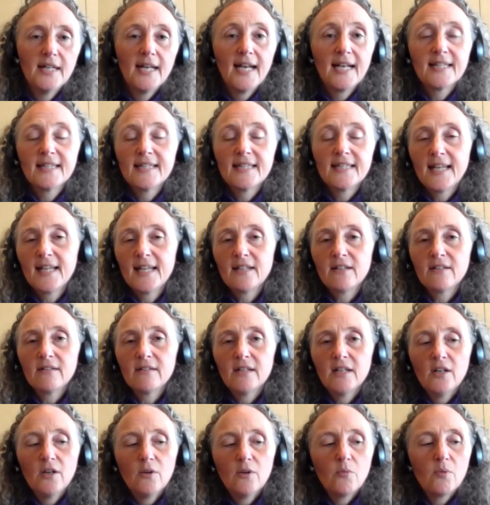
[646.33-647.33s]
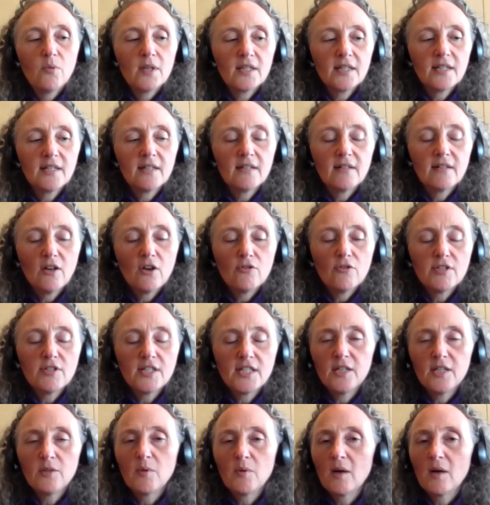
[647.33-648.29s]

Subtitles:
And then within OT,